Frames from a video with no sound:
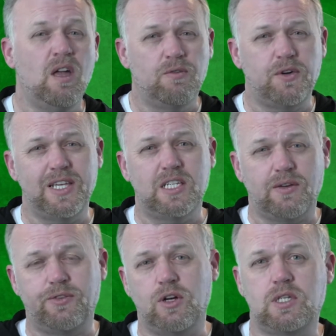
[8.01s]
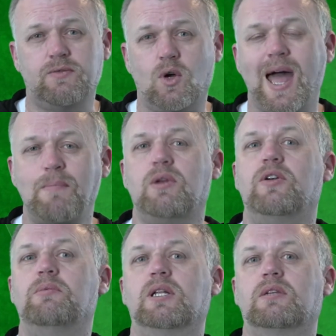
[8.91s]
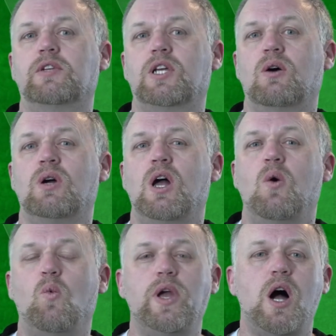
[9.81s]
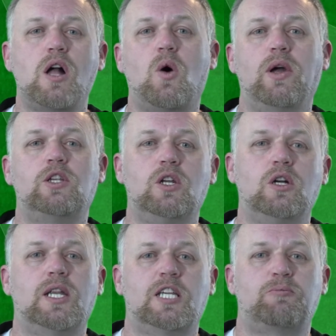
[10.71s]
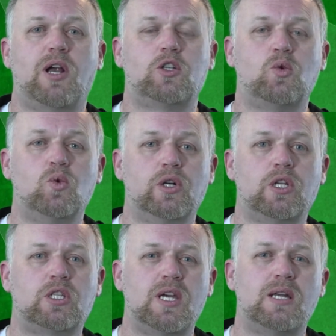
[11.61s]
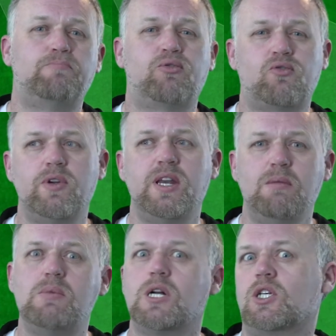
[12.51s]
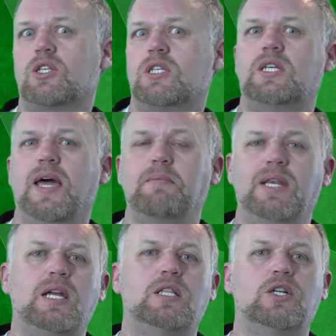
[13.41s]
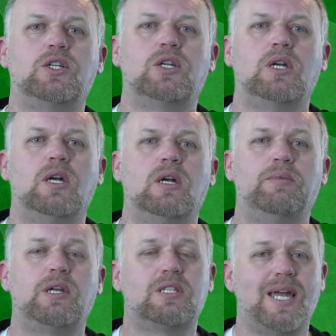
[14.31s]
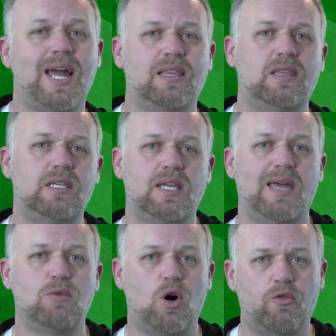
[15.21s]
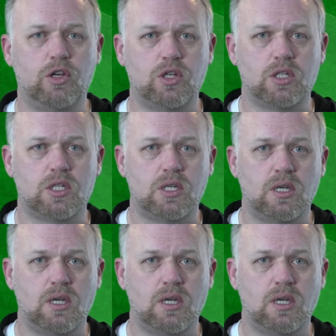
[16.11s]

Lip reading: For this first vocabulary builder video, we are going to look at Esperanto words that are pretty much the same in English, because they had the same origins,